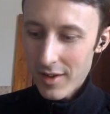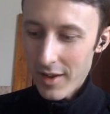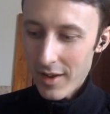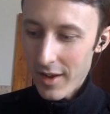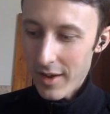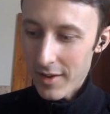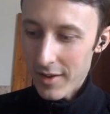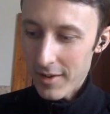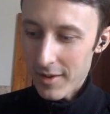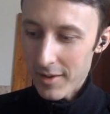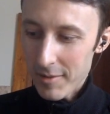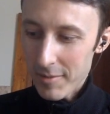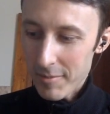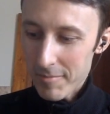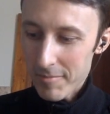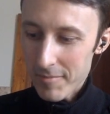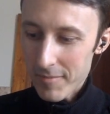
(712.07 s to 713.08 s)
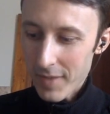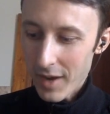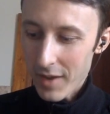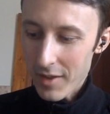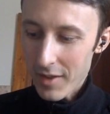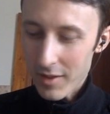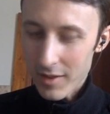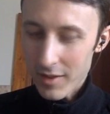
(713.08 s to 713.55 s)
And
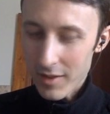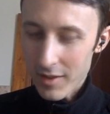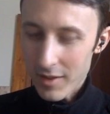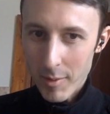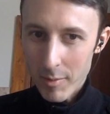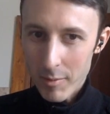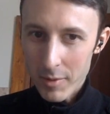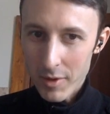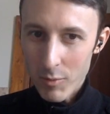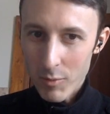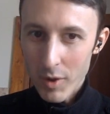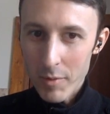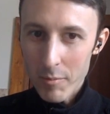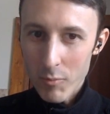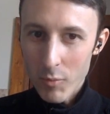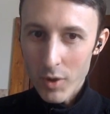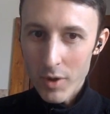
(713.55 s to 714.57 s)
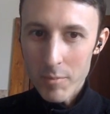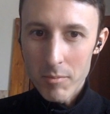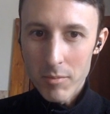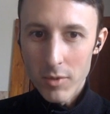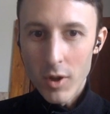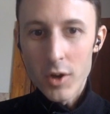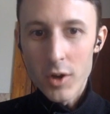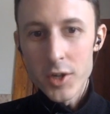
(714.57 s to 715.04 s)
I think that's probably
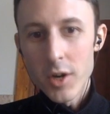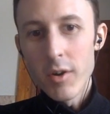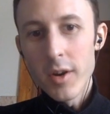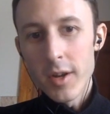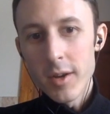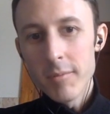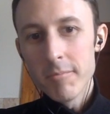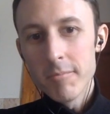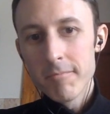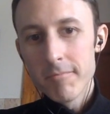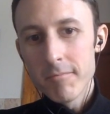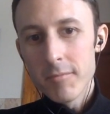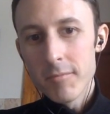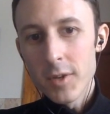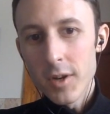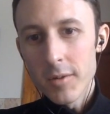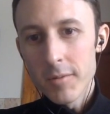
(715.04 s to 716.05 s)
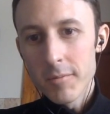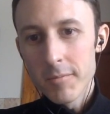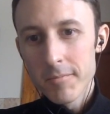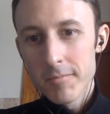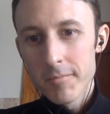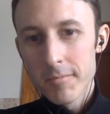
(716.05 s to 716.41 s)
one large area, you know.